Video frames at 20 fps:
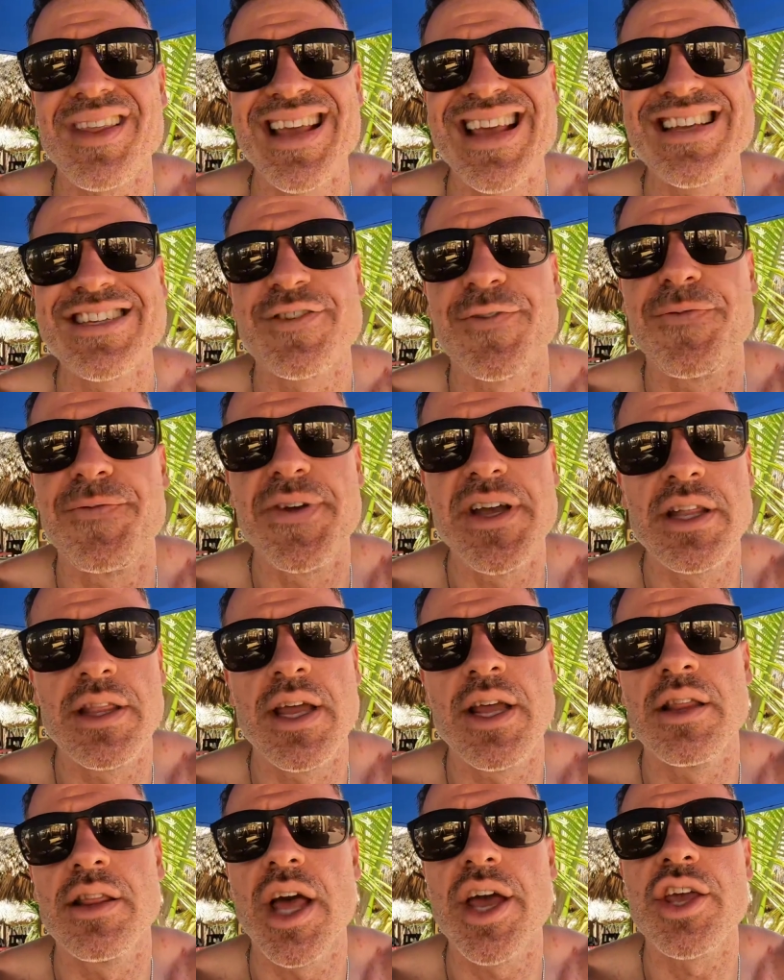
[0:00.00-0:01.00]
is
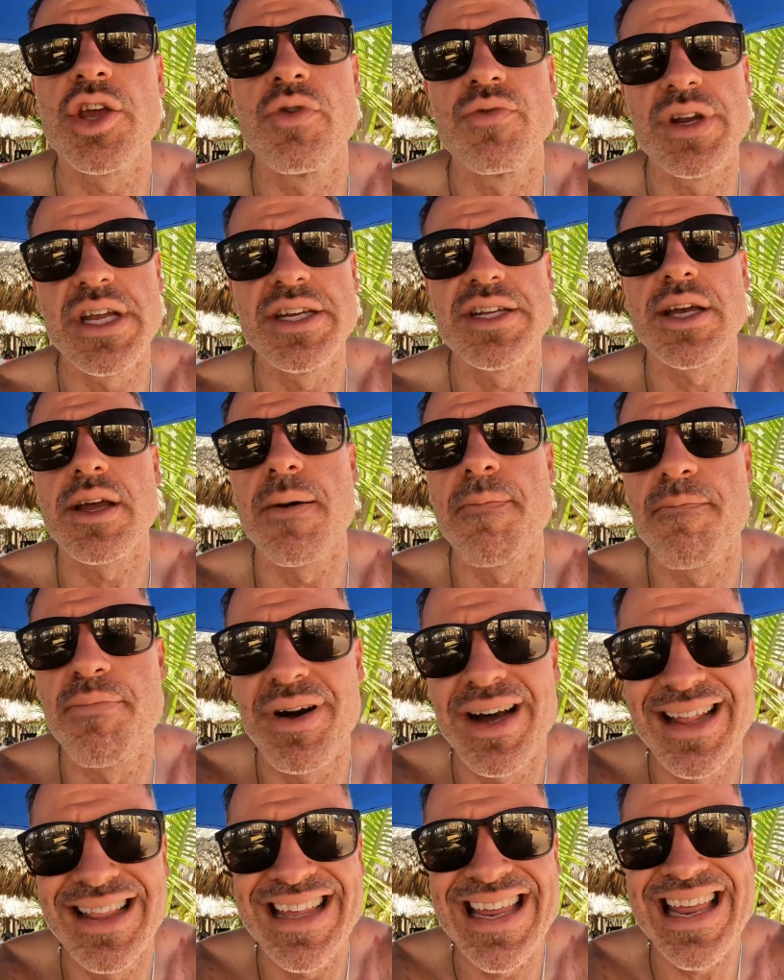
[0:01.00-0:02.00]
feeling like you need to
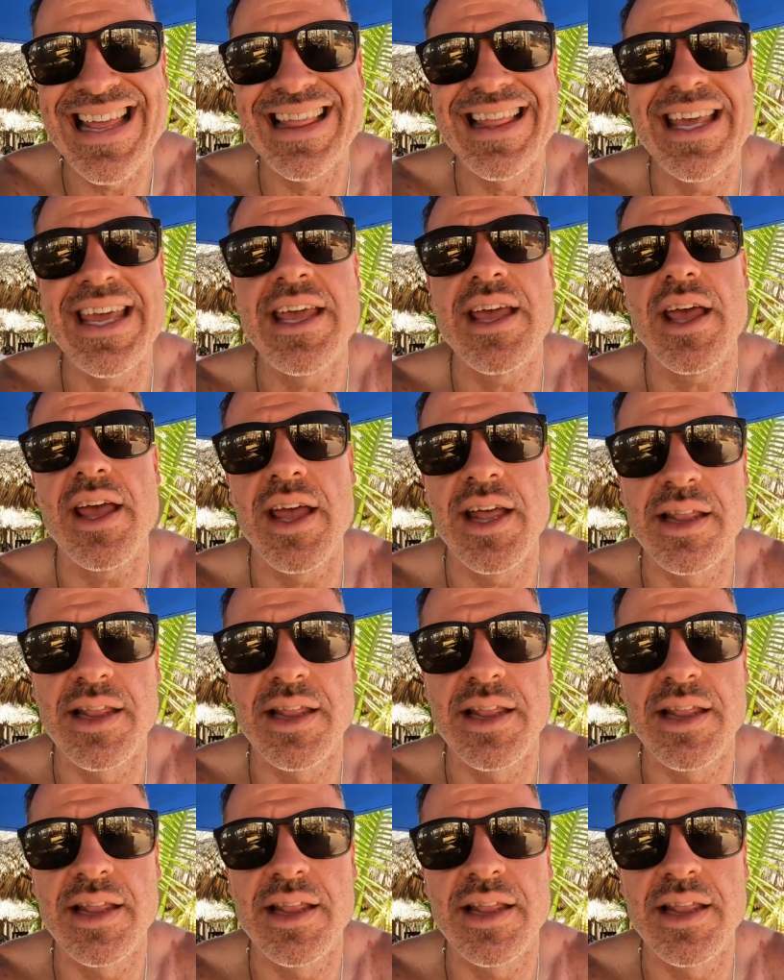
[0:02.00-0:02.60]
completely